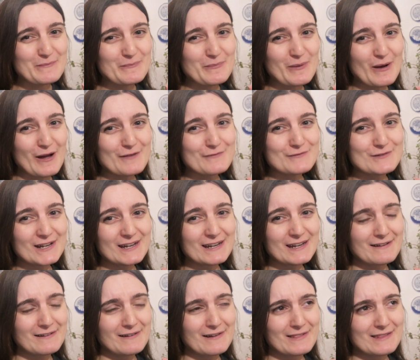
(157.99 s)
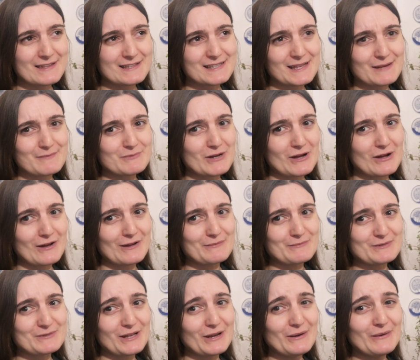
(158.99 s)
but I've done it at like the same time.
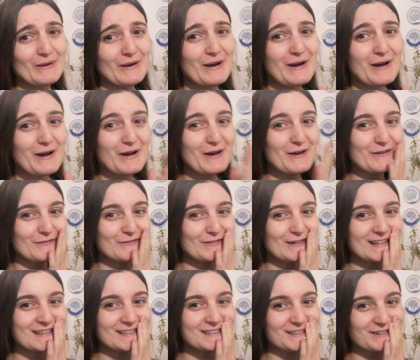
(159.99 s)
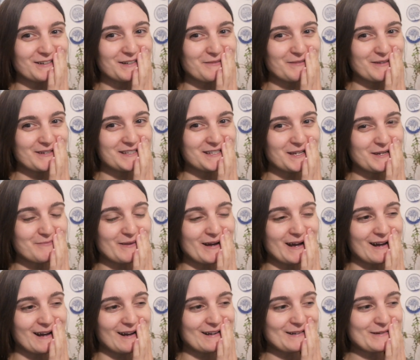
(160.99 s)
So hopefully it's not going to be too
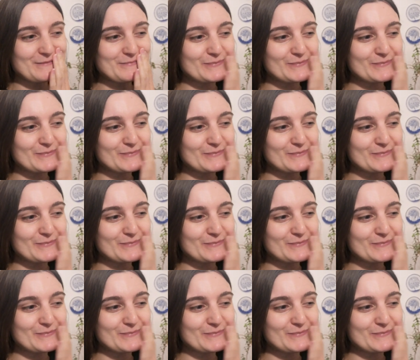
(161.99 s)
bad.